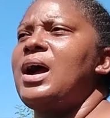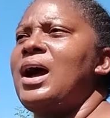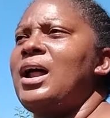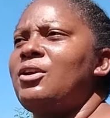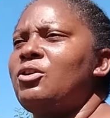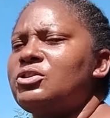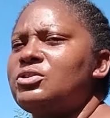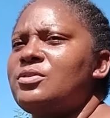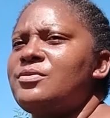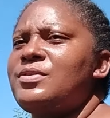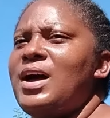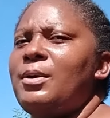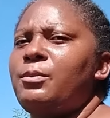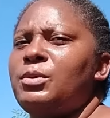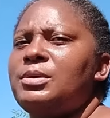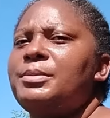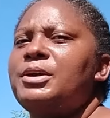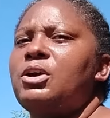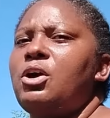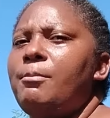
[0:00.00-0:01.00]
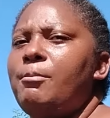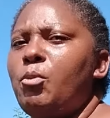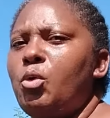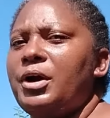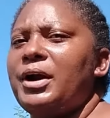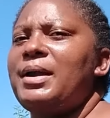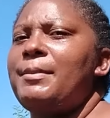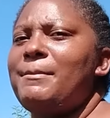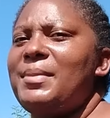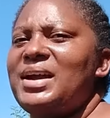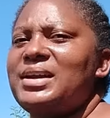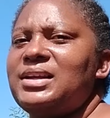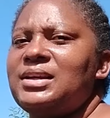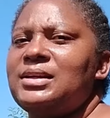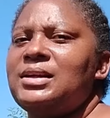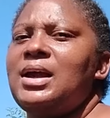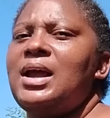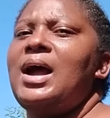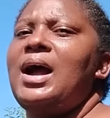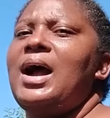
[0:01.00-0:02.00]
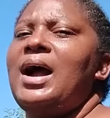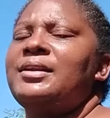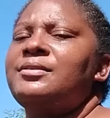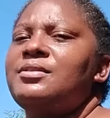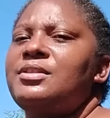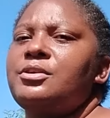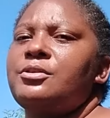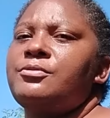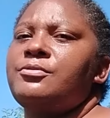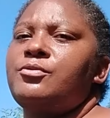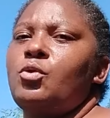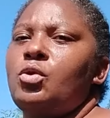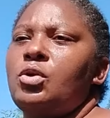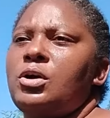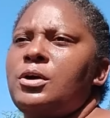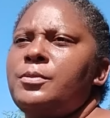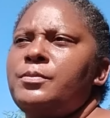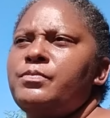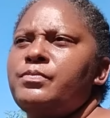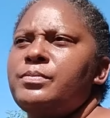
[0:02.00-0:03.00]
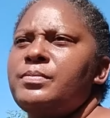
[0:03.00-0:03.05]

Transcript: a lot of that will become more embedded and therefore